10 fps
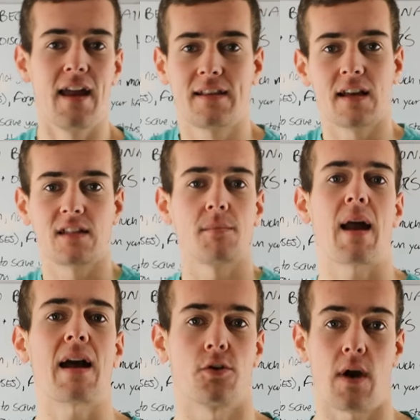It doesn't
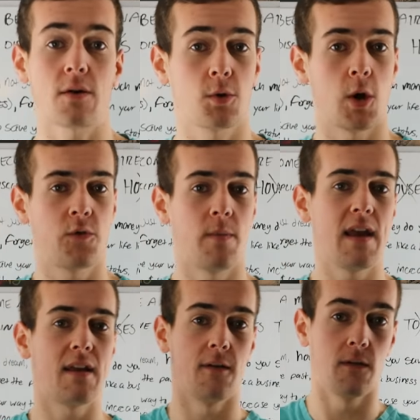matter. I don't care if you're
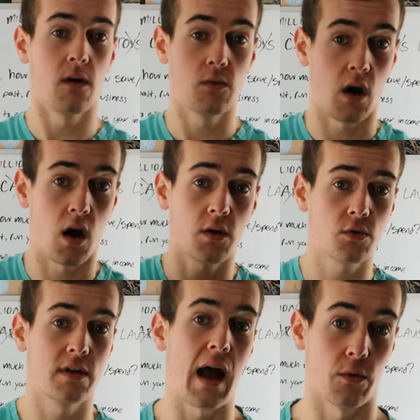making
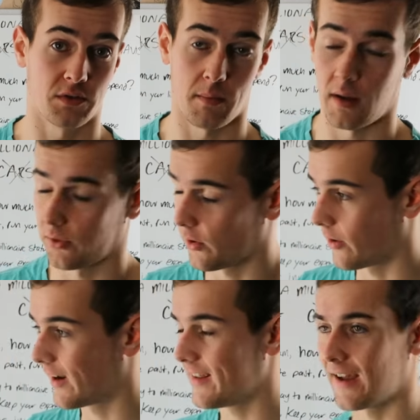$100 a month,
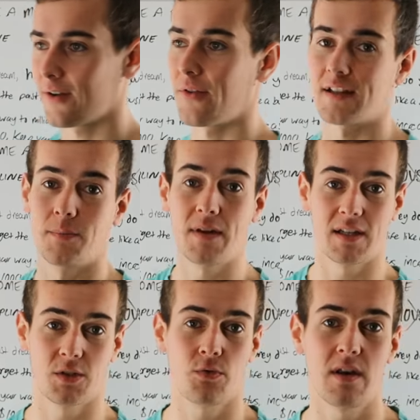all right? I know that's a bit
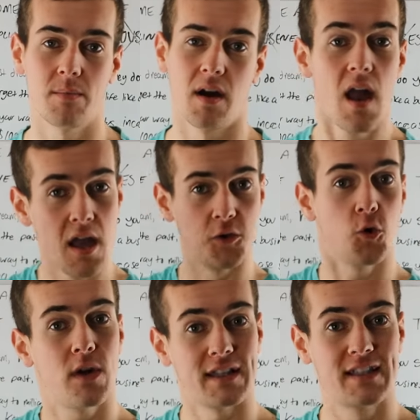extreme, but
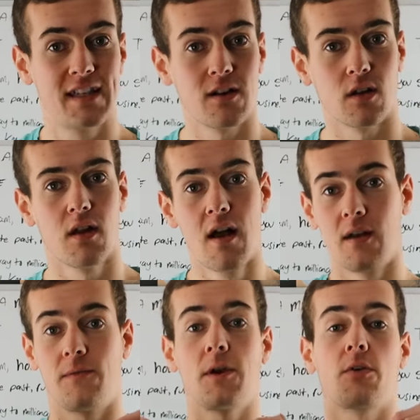you can still
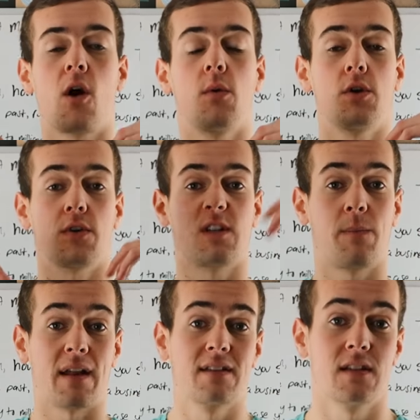figure out what your
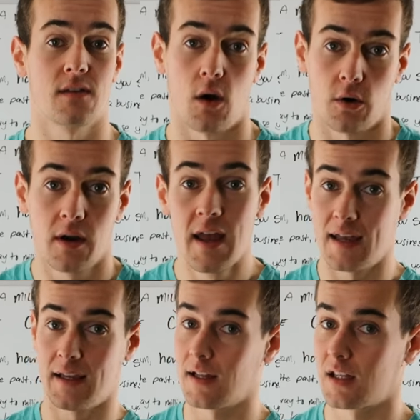expenses are
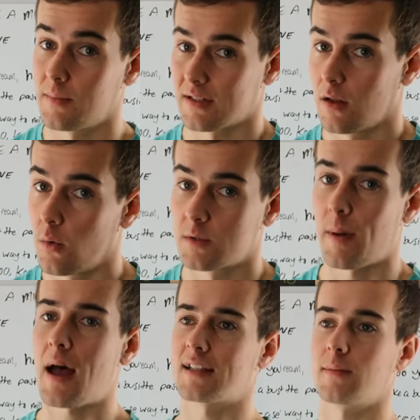and get them as low as
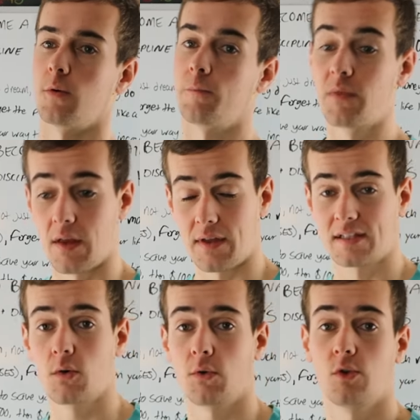possible.
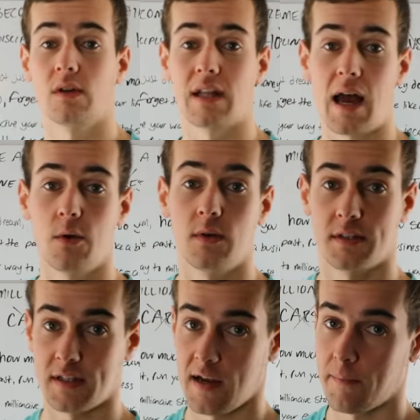That's going to allow you
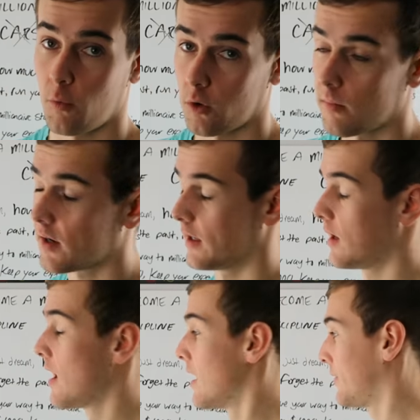to save more money.